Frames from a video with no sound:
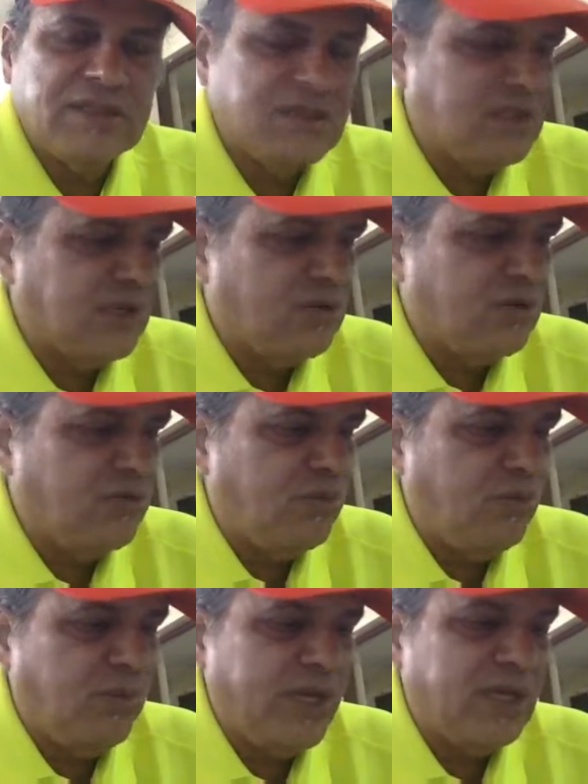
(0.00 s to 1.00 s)
She could
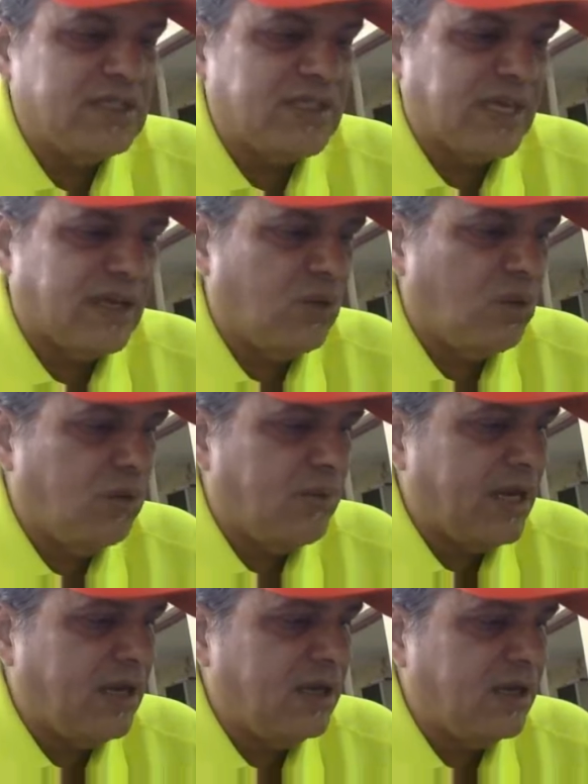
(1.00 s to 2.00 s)
win her second gold medal
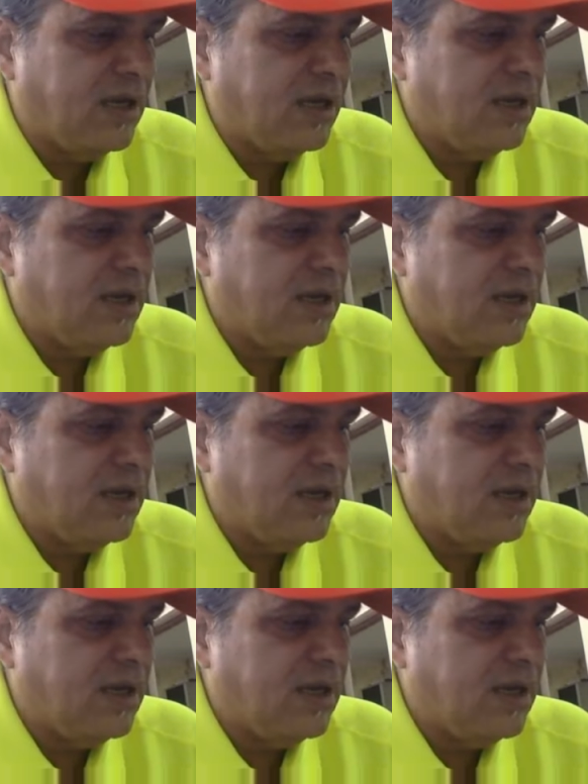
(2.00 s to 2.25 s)
here,